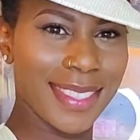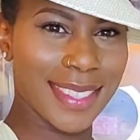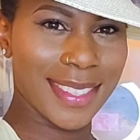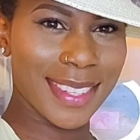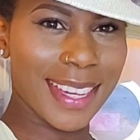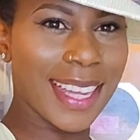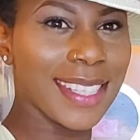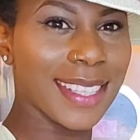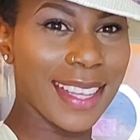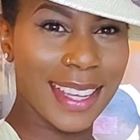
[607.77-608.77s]
So
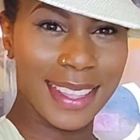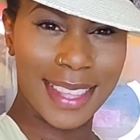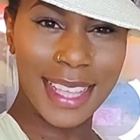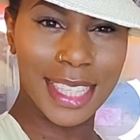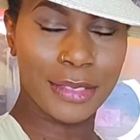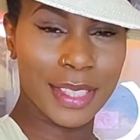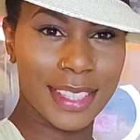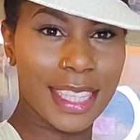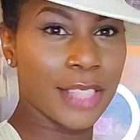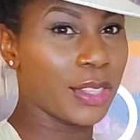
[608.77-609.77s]
guys, that's it for
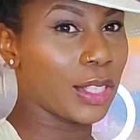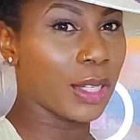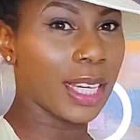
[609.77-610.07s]
today's video,